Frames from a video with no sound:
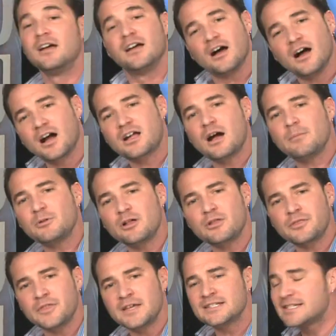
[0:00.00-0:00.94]
A couple other
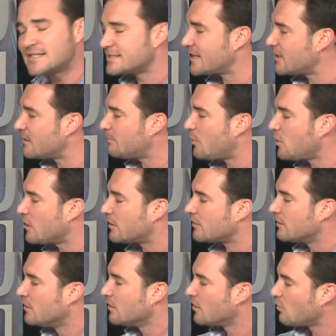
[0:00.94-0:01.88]
things that set it
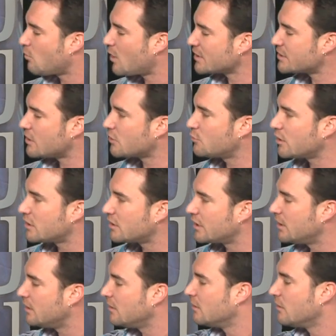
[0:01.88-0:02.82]
apart. Watch how
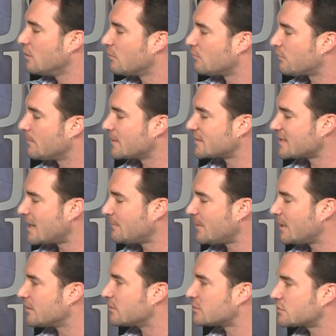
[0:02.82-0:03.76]
quickly from the time
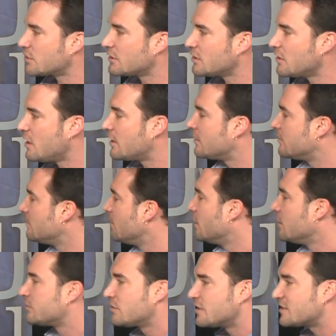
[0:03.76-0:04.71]
I turn it on
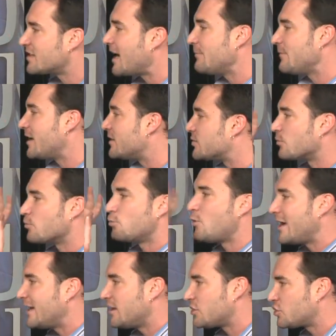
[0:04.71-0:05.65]
to the time that it's
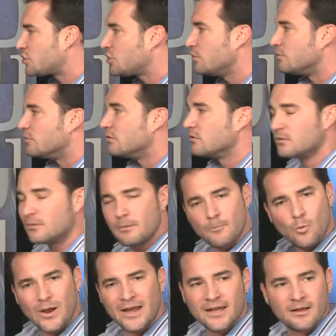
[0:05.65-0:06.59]
ready to shoot.
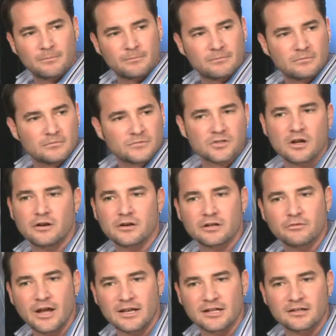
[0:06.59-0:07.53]
Wham! It's already
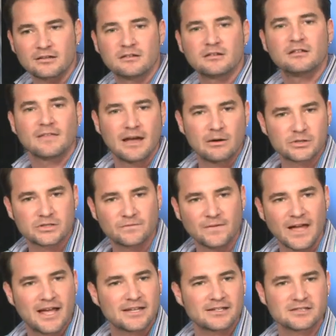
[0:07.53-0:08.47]
ready. That was
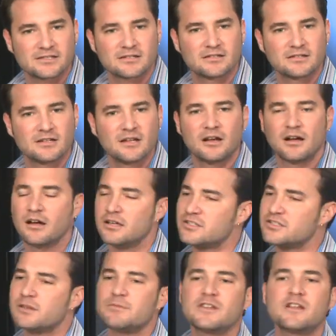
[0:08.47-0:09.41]
fast. Uh,
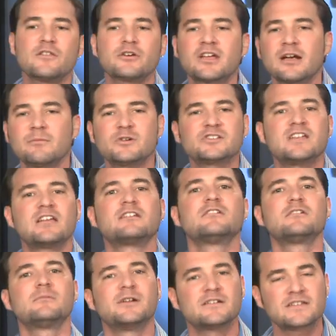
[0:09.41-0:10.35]
some of the other cameras take a
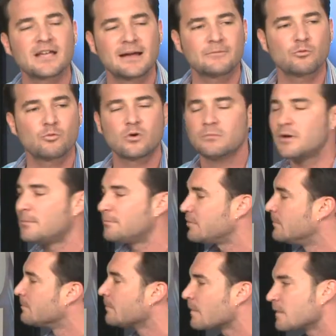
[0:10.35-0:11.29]
little bit of time to warm
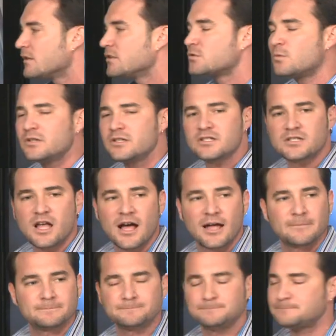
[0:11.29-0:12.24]
up. This one does
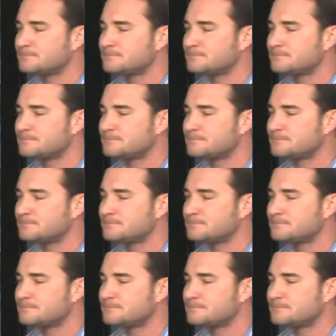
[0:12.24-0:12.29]
not.